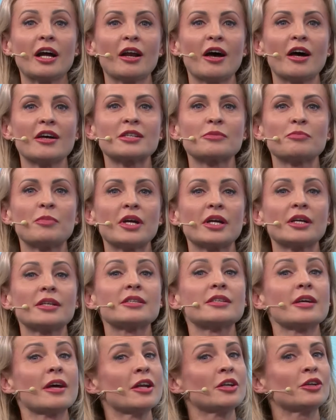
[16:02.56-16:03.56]

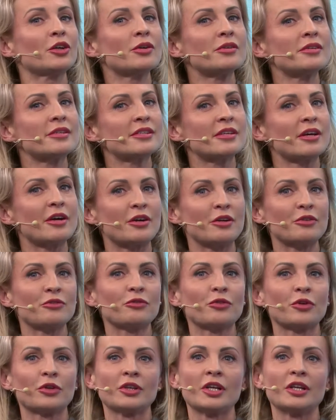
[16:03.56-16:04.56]
aspects, and concern
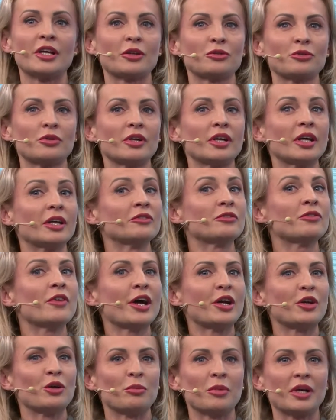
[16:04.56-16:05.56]
for the natural
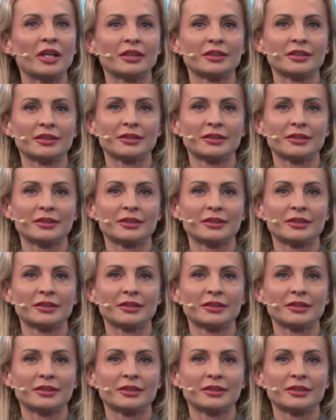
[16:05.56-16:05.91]
environment.